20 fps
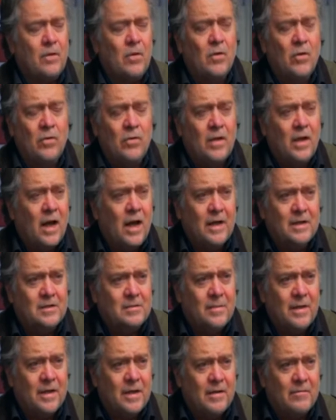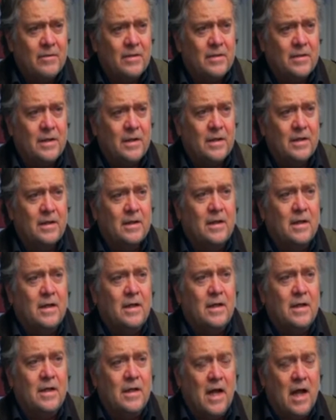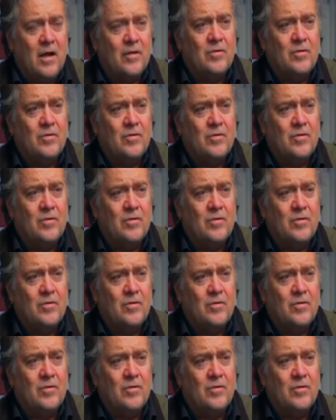who lies about everything, now